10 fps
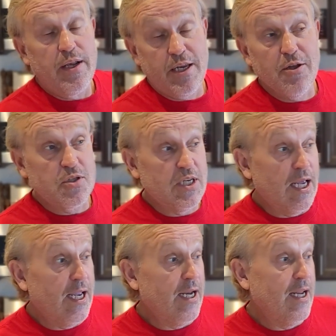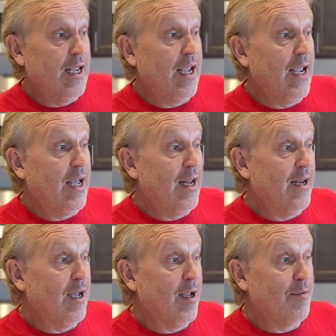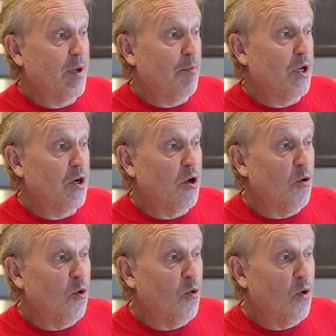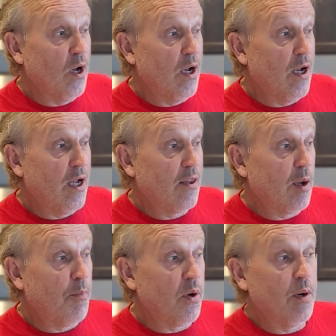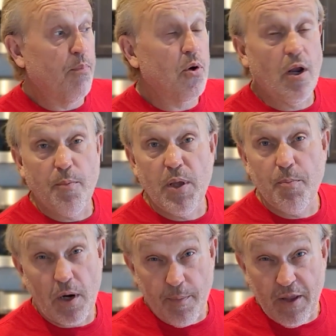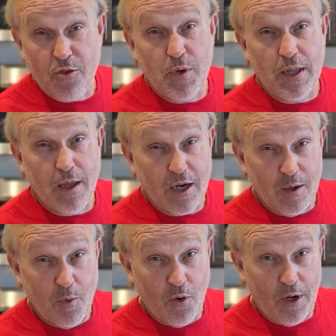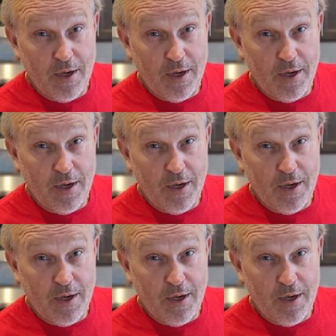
till tonight, and I'm going to go, I'll probably put it on the pit probably about 3 o'clock in the morning.